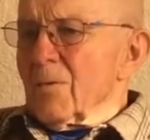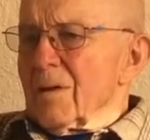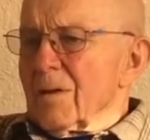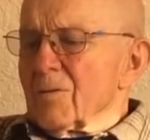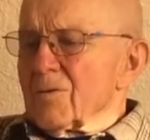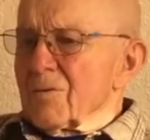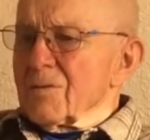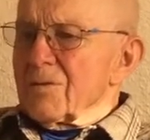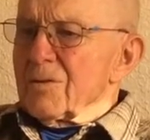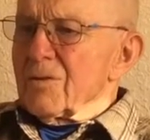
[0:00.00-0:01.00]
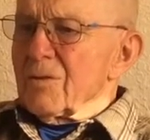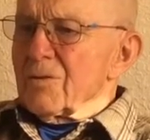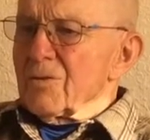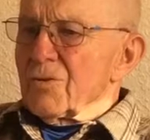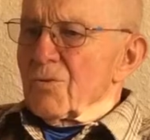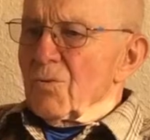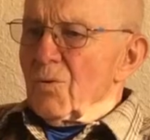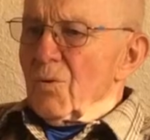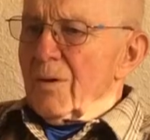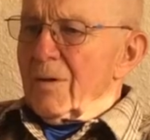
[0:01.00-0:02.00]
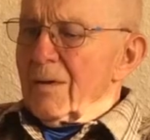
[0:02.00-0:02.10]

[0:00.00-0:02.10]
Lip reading: I was still in school.